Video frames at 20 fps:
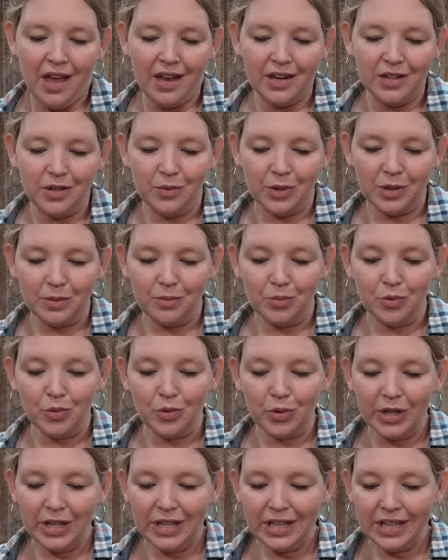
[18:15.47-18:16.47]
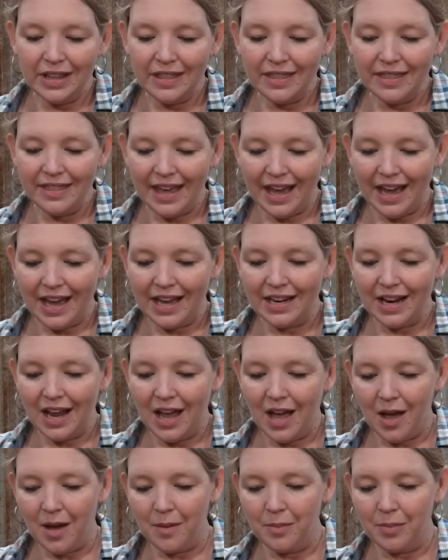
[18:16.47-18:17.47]
And you wanna bring that
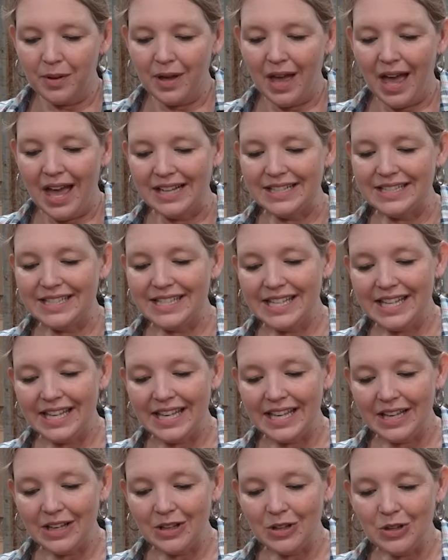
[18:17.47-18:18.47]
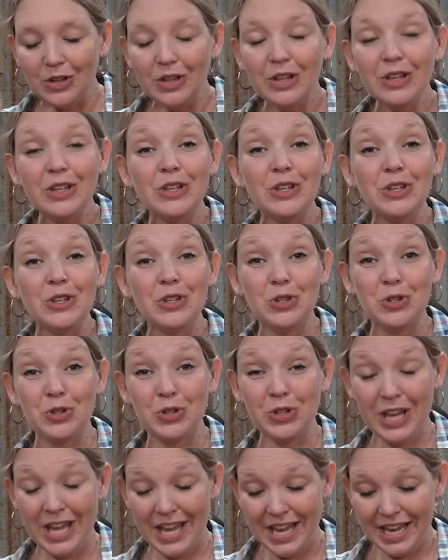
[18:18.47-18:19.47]
up until
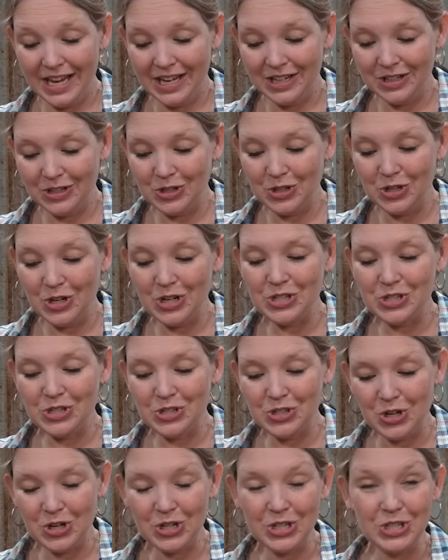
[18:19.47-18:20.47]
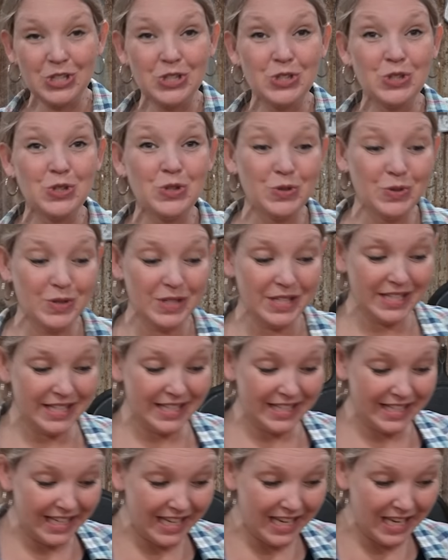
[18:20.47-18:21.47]
your canner starts to
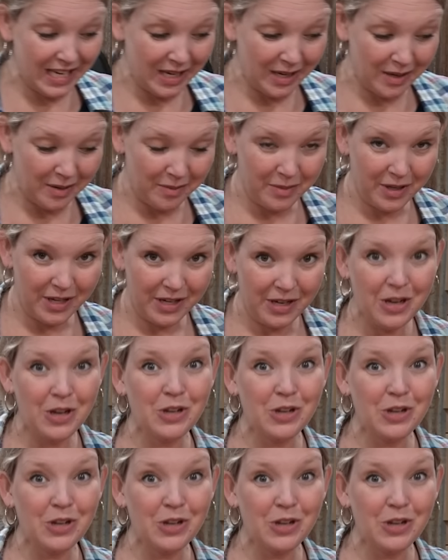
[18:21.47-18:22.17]
steam